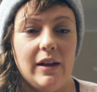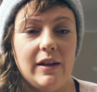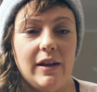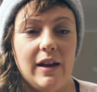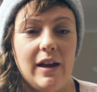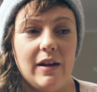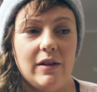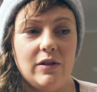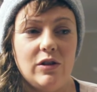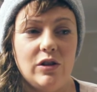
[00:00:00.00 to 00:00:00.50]

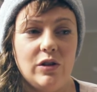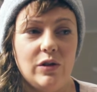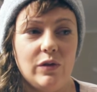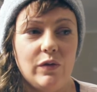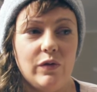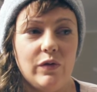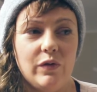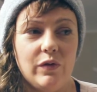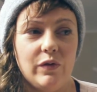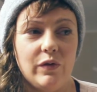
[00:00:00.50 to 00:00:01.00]
yeah
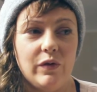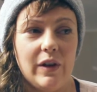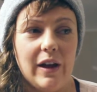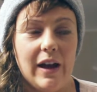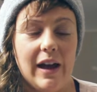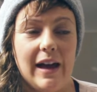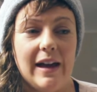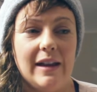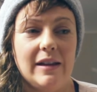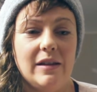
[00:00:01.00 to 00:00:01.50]
just
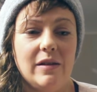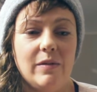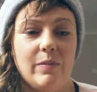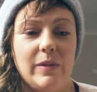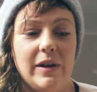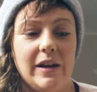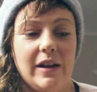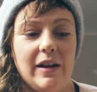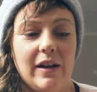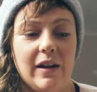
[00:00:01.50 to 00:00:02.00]
and
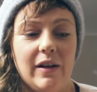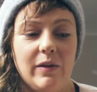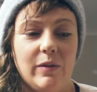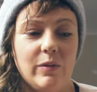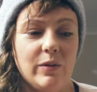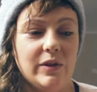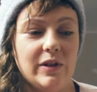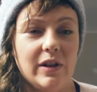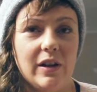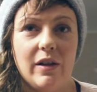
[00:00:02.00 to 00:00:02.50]
me I was